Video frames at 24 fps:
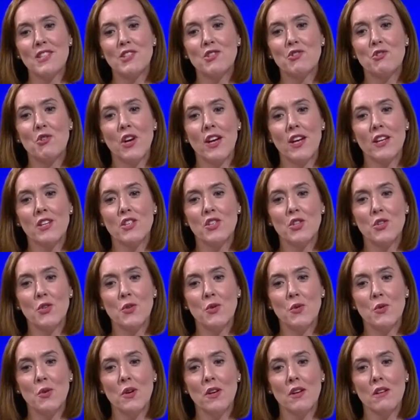is trying
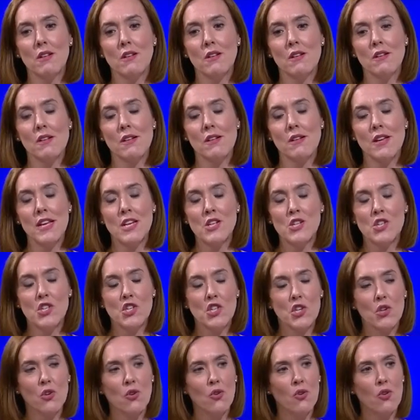to
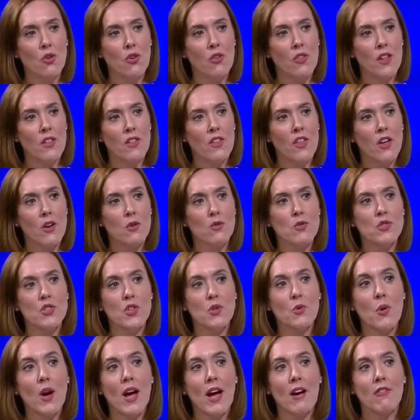ensure that those
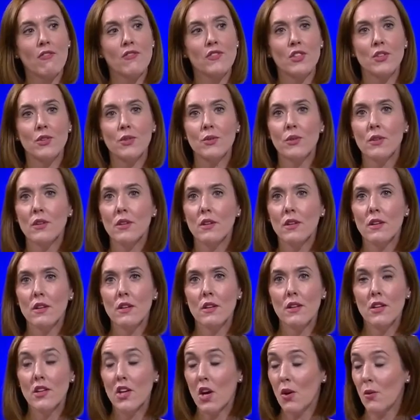who have to
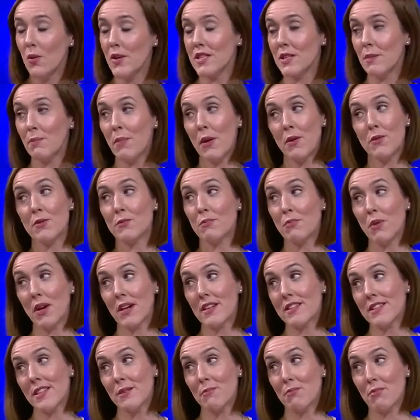go into post
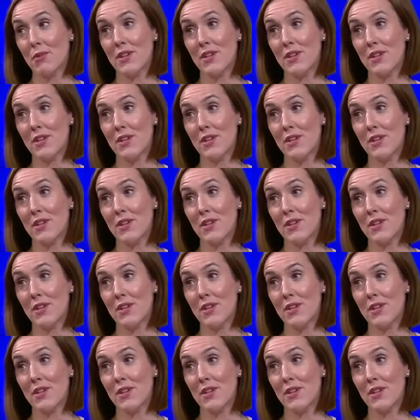Brexit